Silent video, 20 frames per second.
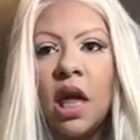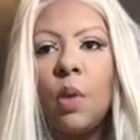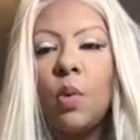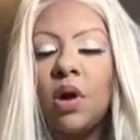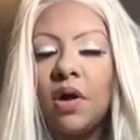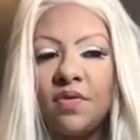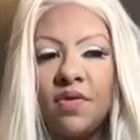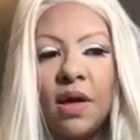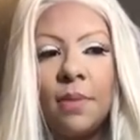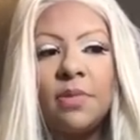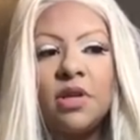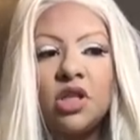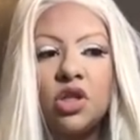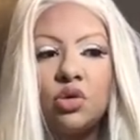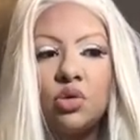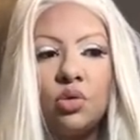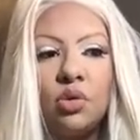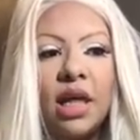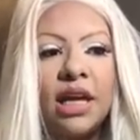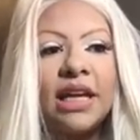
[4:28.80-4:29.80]
One of them is
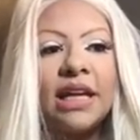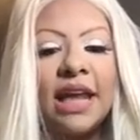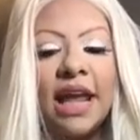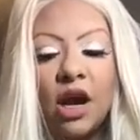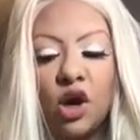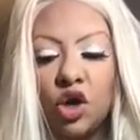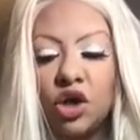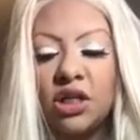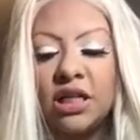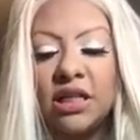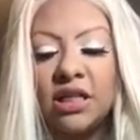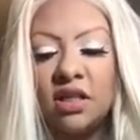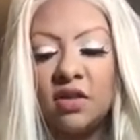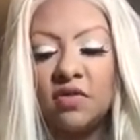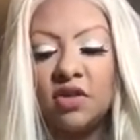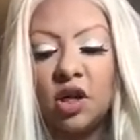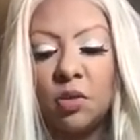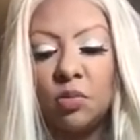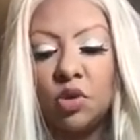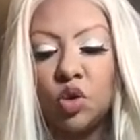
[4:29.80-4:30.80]
through like inheritance
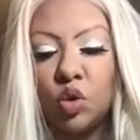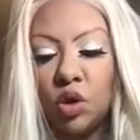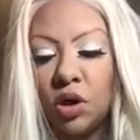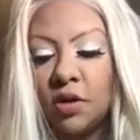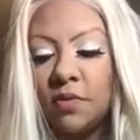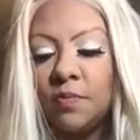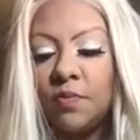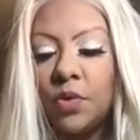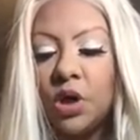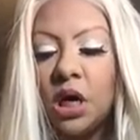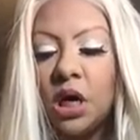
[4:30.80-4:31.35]
of some sort.